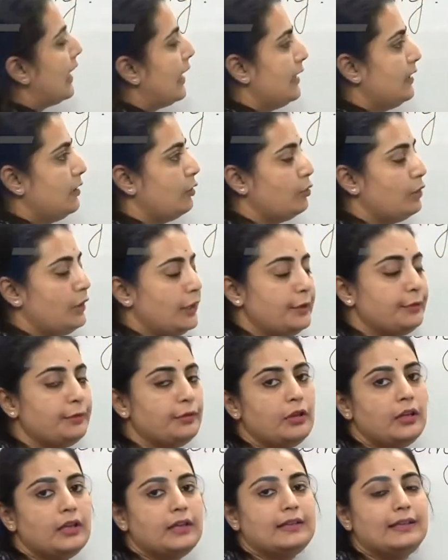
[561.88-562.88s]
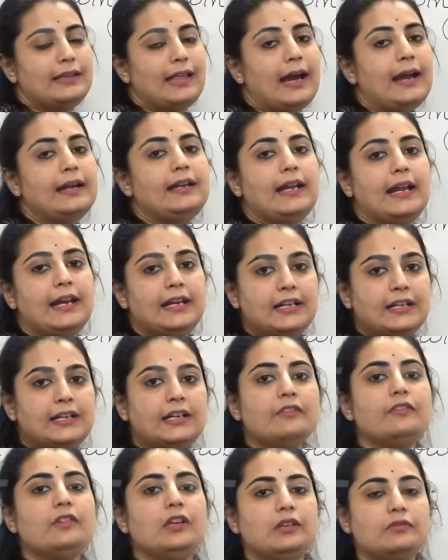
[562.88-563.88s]
I told you that
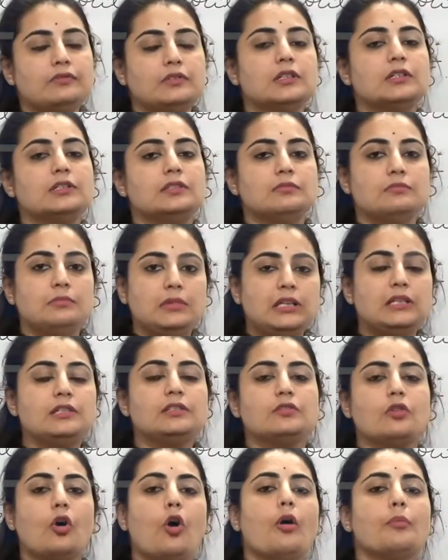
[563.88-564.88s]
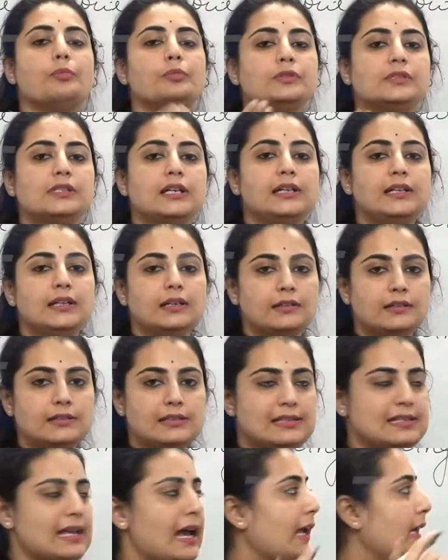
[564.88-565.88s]
additive inverse means opposite
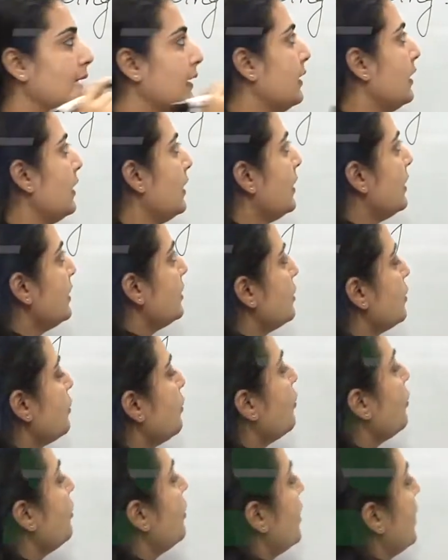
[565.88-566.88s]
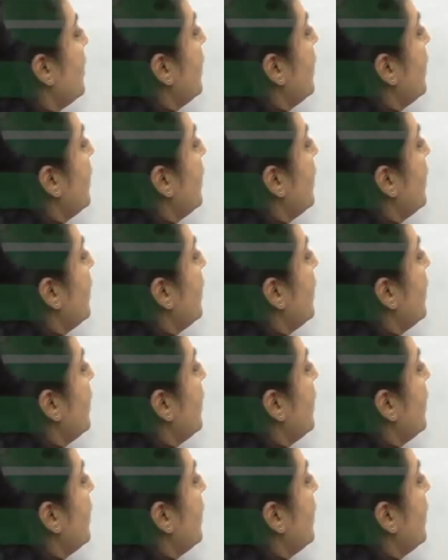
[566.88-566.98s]
sign. So